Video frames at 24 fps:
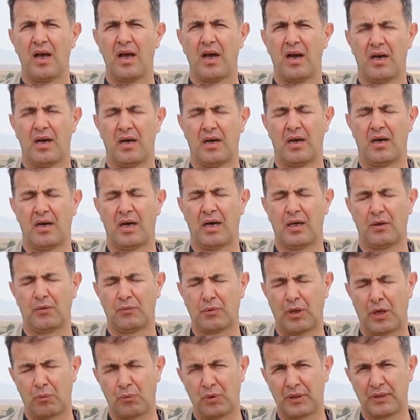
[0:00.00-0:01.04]

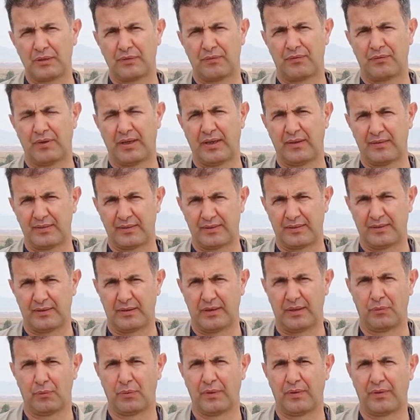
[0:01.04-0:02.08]
I worked first
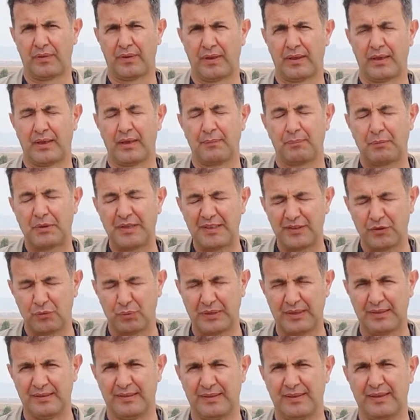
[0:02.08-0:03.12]
with the Peace
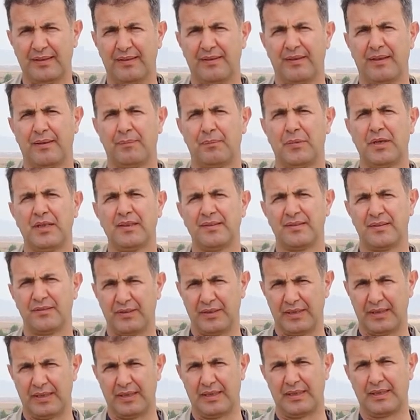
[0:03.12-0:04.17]
Twins in the
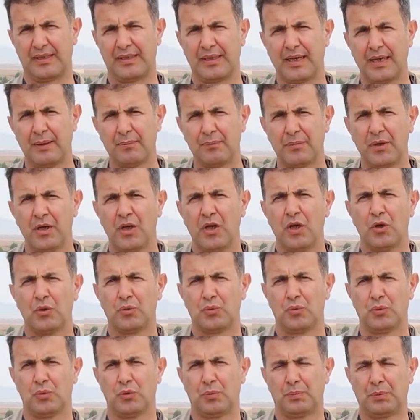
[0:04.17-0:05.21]
Berseve camp
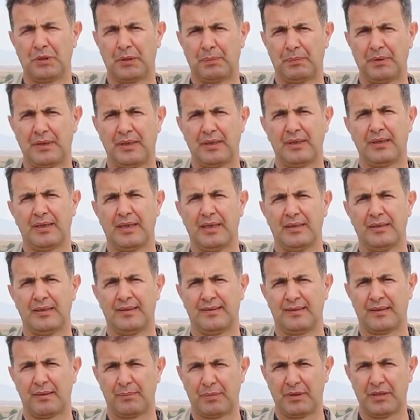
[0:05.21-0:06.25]
to prepare and
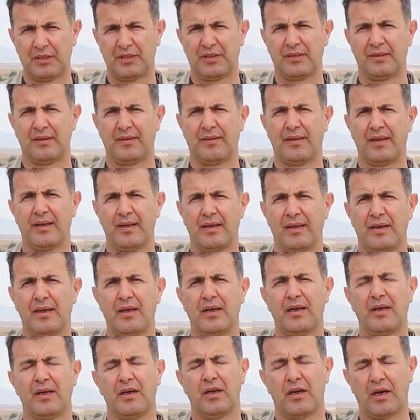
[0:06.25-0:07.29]
establish the
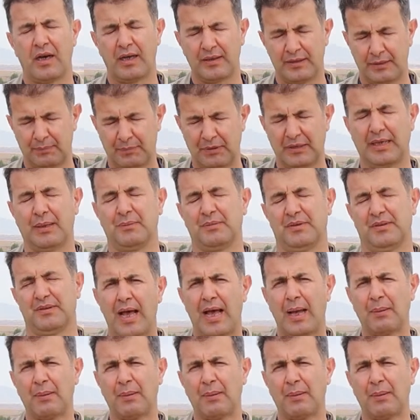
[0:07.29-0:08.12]
IDP camps.